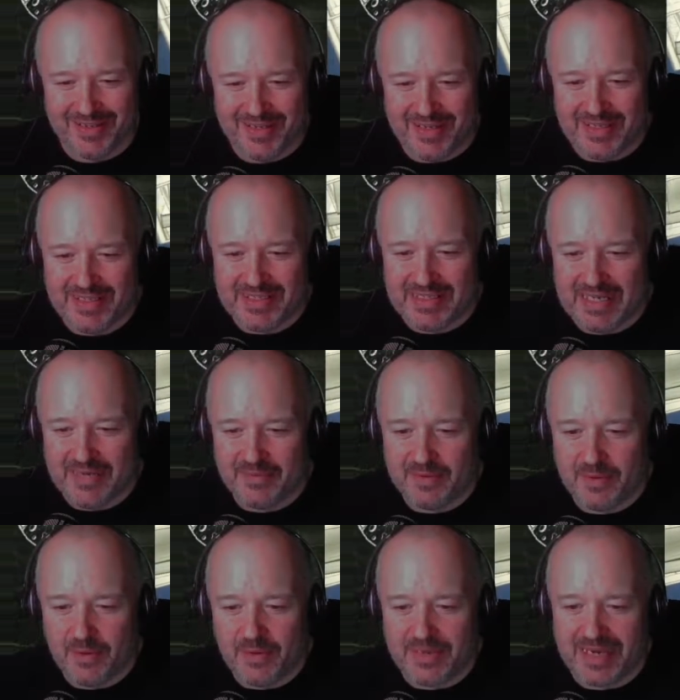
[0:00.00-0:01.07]
it seems
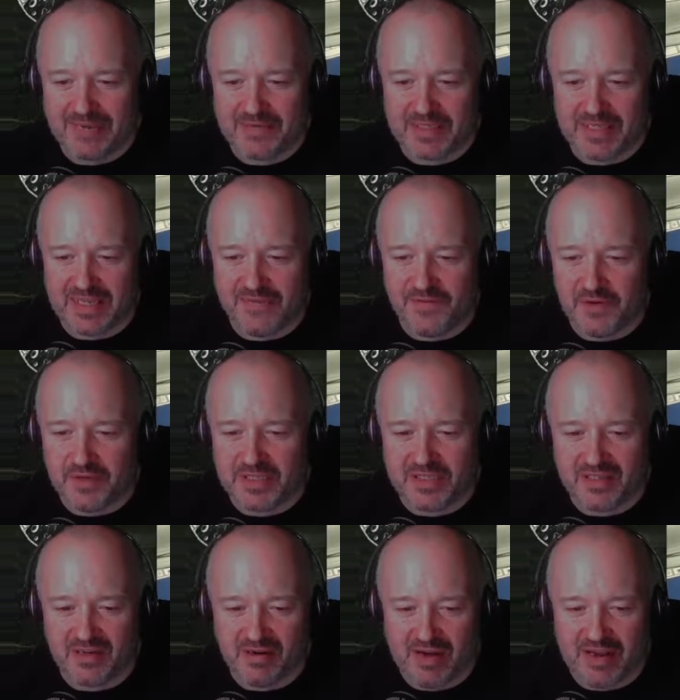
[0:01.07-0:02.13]
we won't have to leave you to
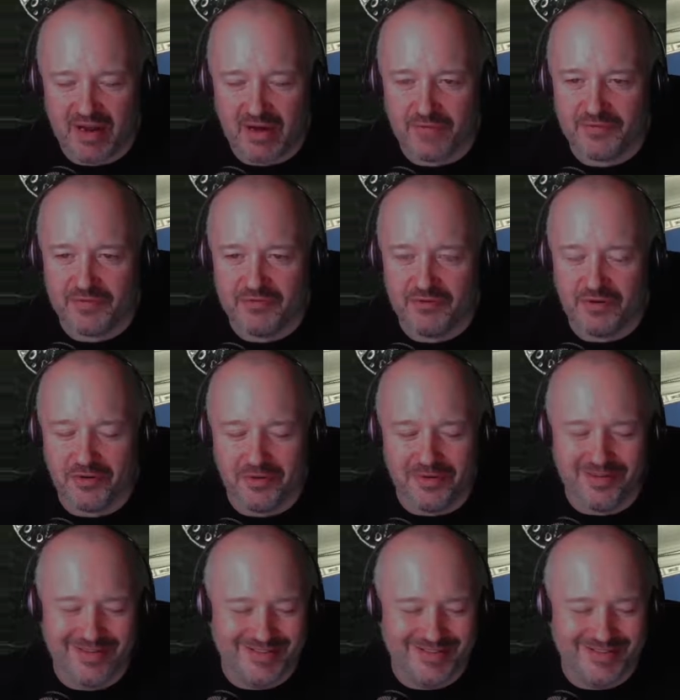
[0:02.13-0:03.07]
die after all.